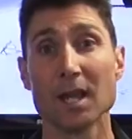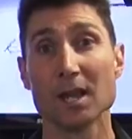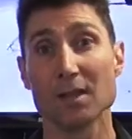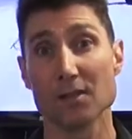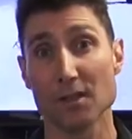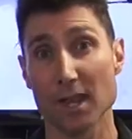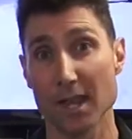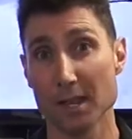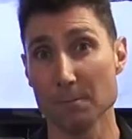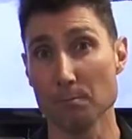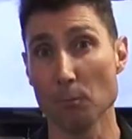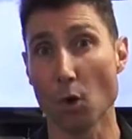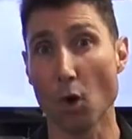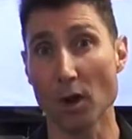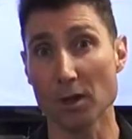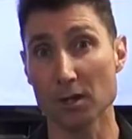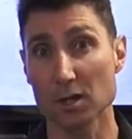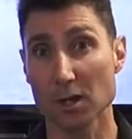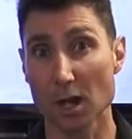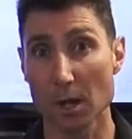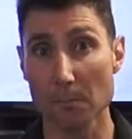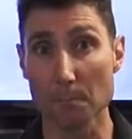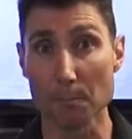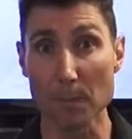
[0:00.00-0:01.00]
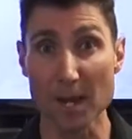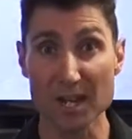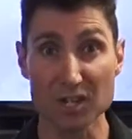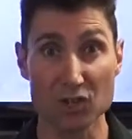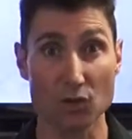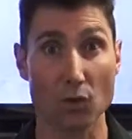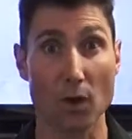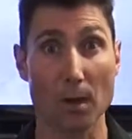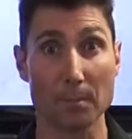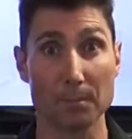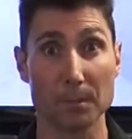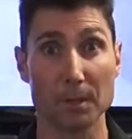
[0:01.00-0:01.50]
it might
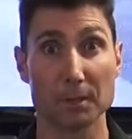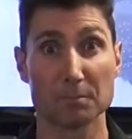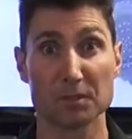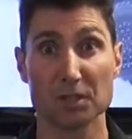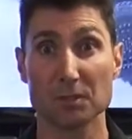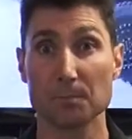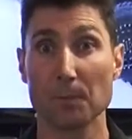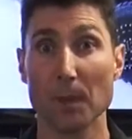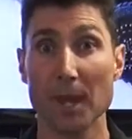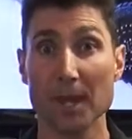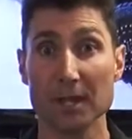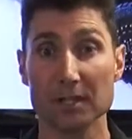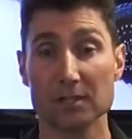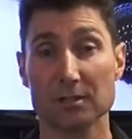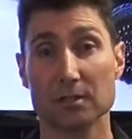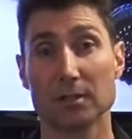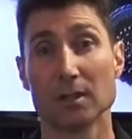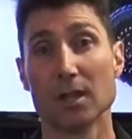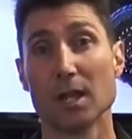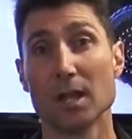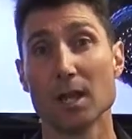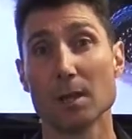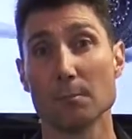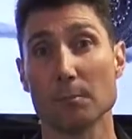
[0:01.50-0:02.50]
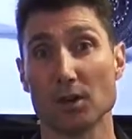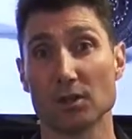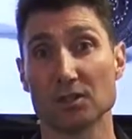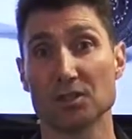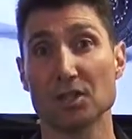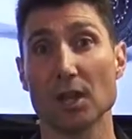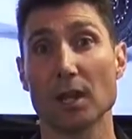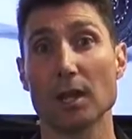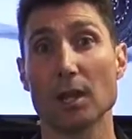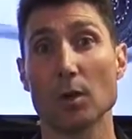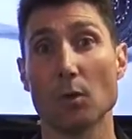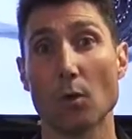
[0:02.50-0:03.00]
measure up in specs, but I'll
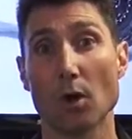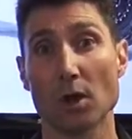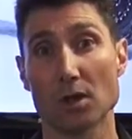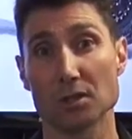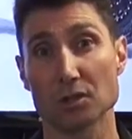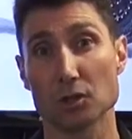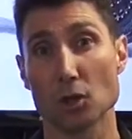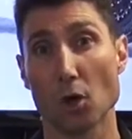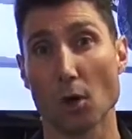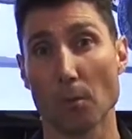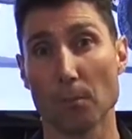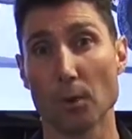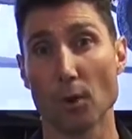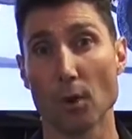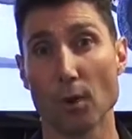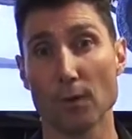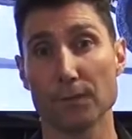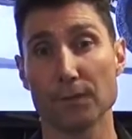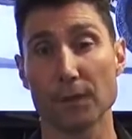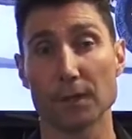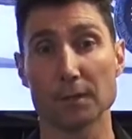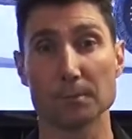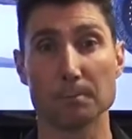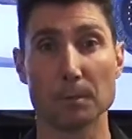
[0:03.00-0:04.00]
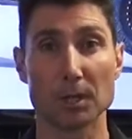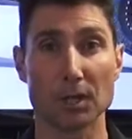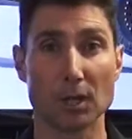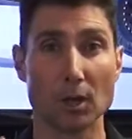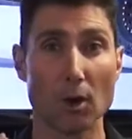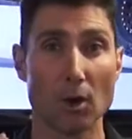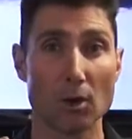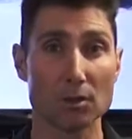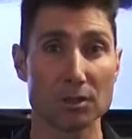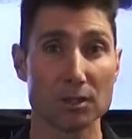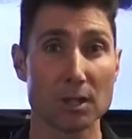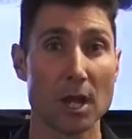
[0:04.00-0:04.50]
tell you what, it's not perfect
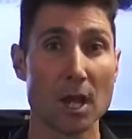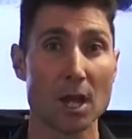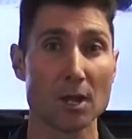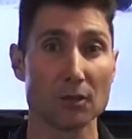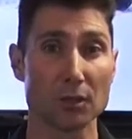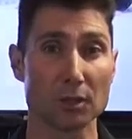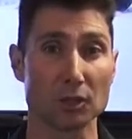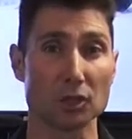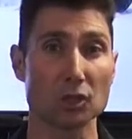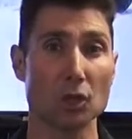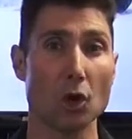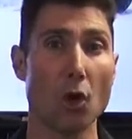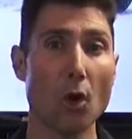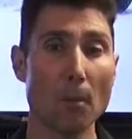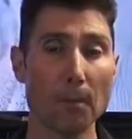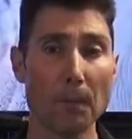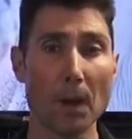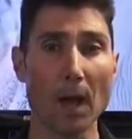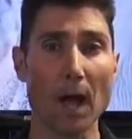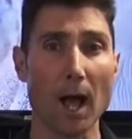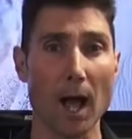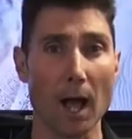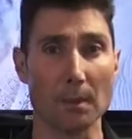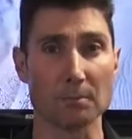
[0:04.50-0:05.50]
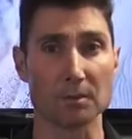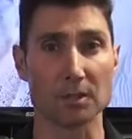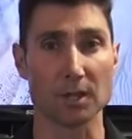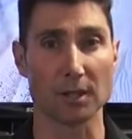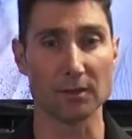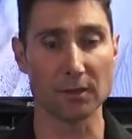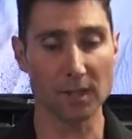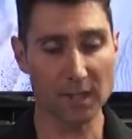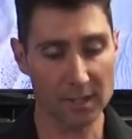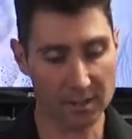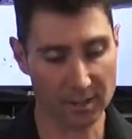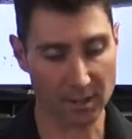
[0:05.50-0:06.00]
because the top arms,
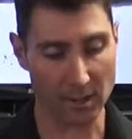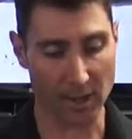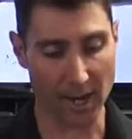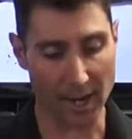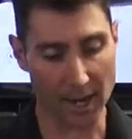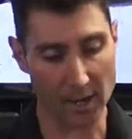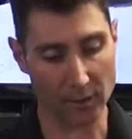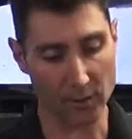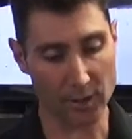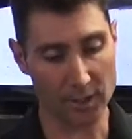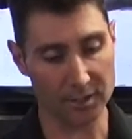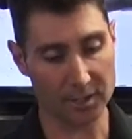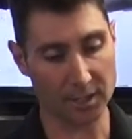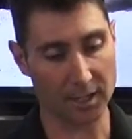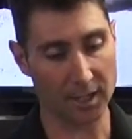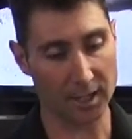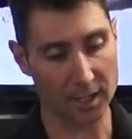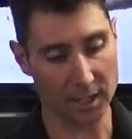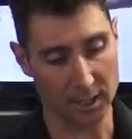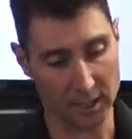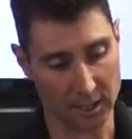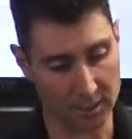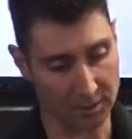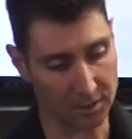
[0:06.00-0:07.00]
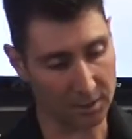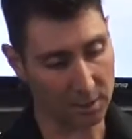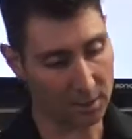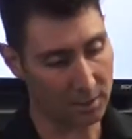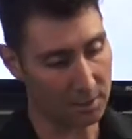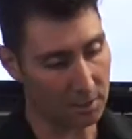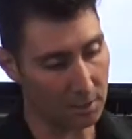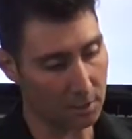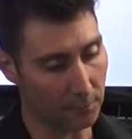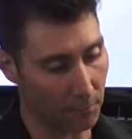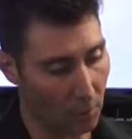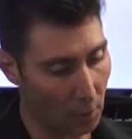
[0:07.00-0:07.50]
and these are areas here, you can see
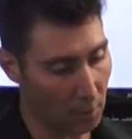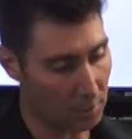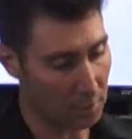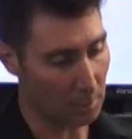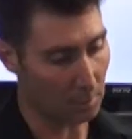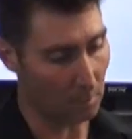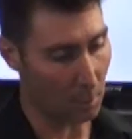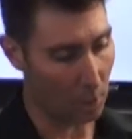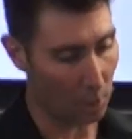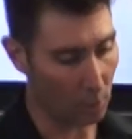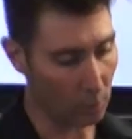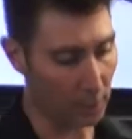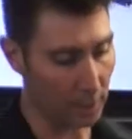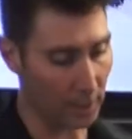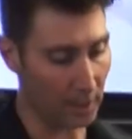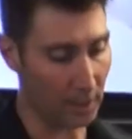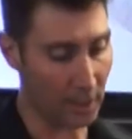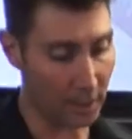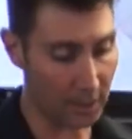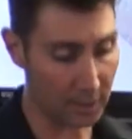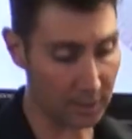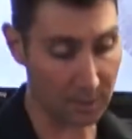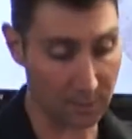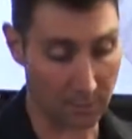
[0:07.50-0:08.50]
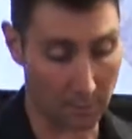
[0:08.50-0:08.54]
this device I'm holding, and now this is